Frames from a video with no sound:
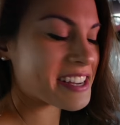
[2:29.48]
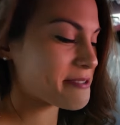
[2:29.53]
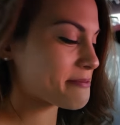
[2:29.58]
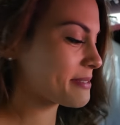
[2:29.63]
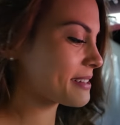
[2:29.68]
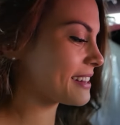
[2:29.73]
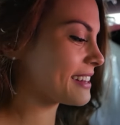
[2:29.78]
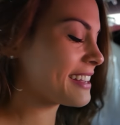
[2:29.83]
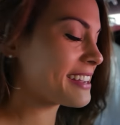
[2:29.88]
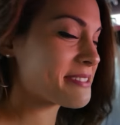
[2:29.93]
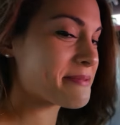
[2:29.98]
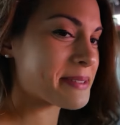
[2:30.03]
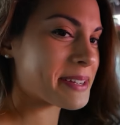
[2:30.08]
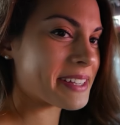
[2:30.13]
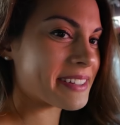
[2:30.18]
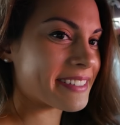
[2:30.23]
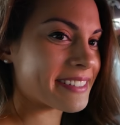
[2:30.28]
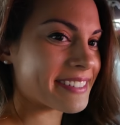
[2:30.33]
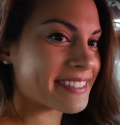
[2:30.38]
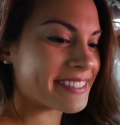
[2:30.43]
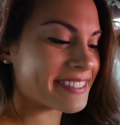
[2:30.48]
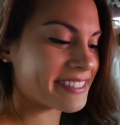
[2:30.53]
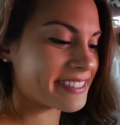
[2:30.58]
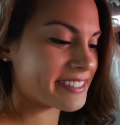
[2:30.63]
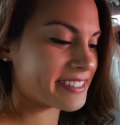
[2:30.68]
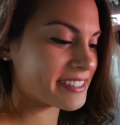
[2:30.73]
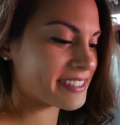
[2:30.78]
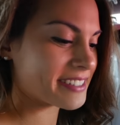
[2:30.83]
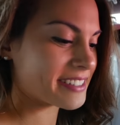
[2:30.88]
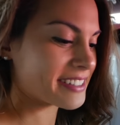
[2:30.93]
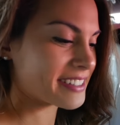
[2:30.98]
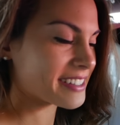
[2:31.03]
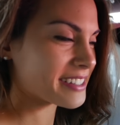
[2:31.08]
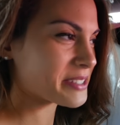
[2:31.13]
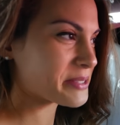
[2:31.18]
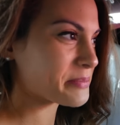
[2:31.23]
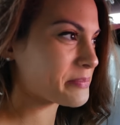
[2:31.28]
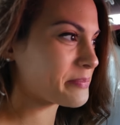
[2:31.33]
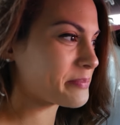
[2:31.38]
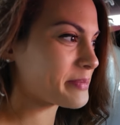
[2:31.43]
I'm clammy.
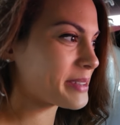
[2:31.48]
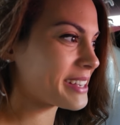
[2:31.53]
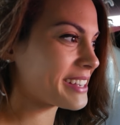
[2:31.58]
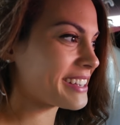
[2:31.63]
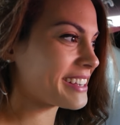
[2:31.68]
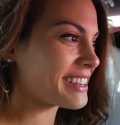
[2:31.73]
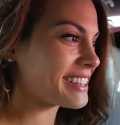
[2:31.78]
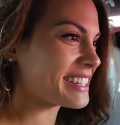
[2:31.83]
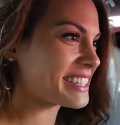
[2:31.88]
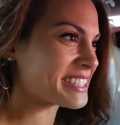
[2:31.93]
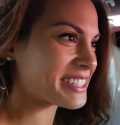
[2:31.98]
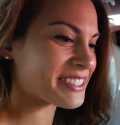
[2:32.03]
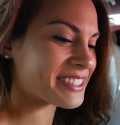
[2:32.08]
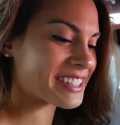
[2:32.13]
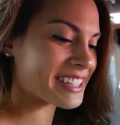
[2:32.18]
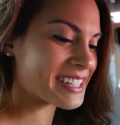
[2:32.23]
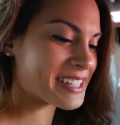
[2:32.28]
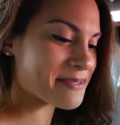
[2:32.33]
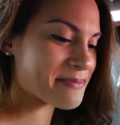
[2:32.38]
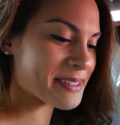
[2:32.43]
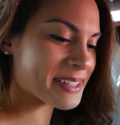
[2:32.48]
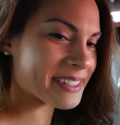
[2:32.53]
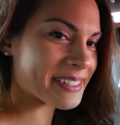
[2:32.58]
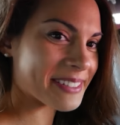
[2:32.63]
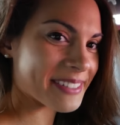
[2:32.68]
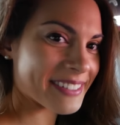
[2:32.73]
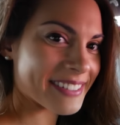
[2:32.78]
My hands are clammy.